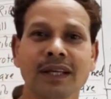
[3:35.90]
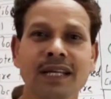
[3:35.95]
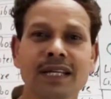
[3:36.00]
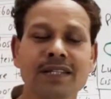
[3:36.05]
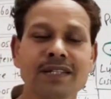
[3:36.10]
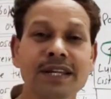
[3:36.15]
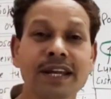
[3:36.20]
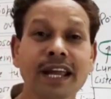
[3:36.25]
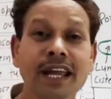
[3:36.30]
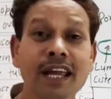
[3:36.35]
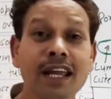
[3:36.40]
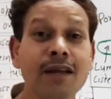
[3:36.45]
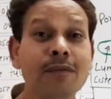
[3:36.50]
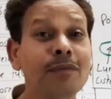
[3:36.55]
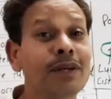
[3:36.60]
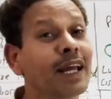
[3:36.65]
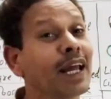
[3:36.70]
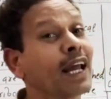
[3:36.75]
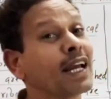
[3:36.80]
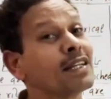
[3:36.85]
is
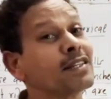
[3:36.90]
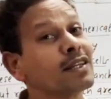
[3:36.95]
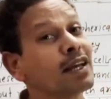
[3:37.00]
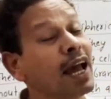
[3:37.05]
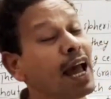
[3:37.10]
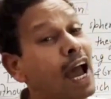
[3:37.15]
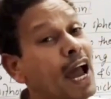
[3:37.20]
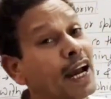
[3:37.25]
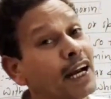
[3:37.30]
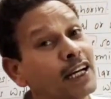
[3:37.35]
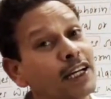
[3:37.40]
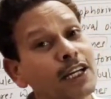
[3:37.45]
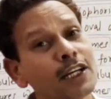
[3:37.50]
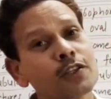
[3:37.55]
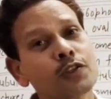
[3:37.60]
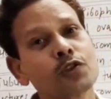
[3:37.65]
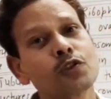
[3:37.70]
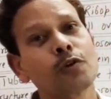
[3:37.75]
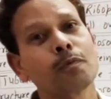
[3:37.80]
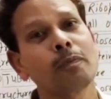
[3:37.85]
named as
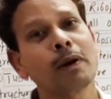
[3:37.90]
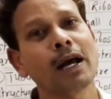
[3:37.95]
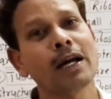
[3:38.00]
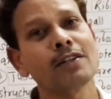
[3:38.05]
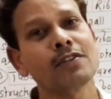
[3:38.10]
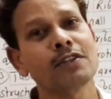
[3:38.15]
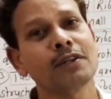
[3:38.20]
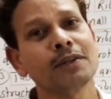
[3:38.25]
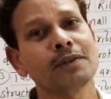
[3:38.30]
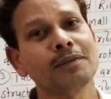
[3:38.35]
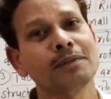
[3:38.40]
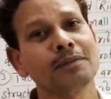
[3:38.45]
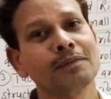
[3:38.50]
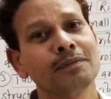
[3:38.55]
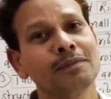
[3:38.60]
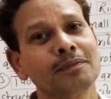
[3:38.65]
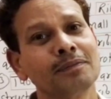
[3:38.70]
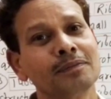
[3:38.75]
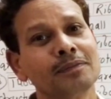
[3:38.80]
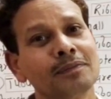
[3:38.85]
ergastoplasm.
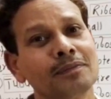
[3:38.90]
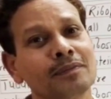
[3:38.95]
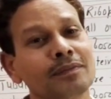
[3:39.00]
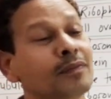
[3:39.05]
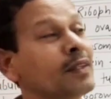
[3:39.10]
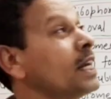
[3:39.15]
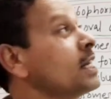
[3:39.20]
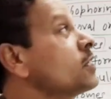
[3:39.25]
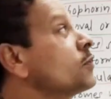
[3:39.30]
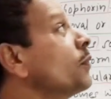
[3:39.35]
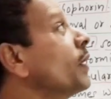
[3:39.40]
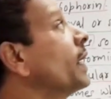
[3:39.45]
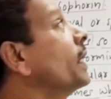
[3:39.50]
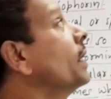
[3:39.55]
That's